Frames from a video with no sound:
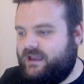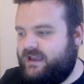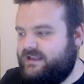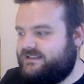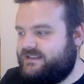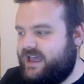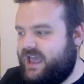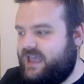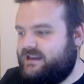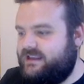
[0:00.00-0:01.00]
Is there
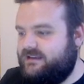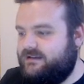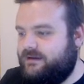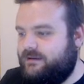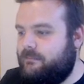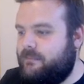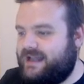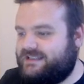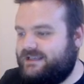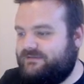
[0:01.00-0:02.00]
any
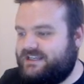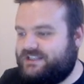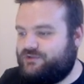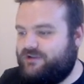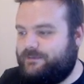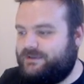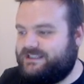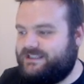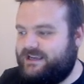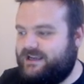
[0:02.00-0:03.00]
massive
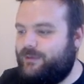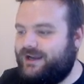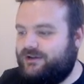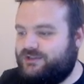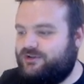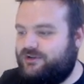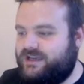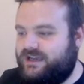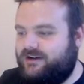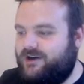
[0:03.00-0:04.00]
discrepancy? And we're not
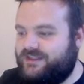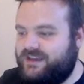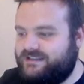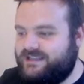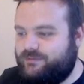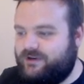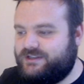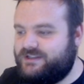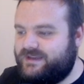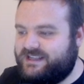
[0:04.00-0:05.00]
talking, oh, I think deep breath
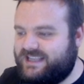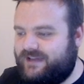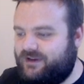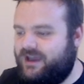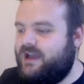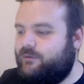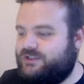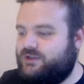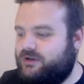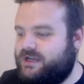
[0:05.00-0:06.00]
should be a seven. We're
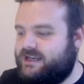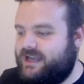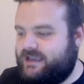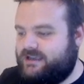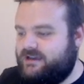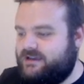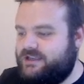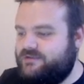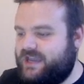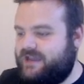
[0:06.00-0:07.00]
talking like
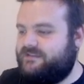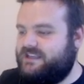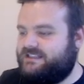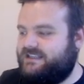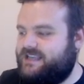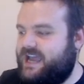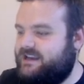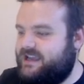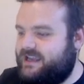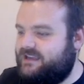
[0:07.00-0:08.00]
you gave this a
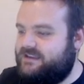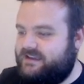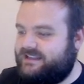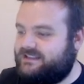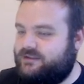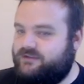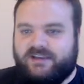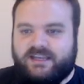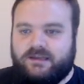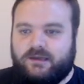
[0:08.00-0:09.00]
10 and I think it's a
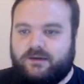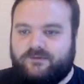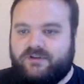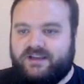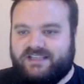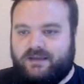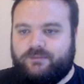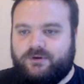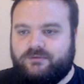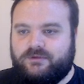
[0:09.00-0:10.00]
three, for
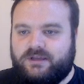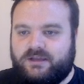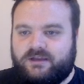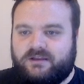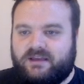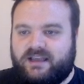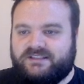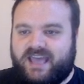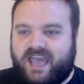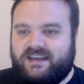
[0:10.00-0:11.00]
example.
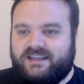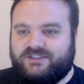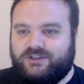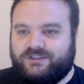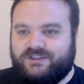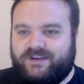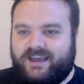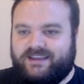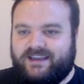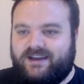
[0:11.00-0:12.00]
Is there any sort of
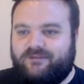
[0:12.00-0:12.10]
like,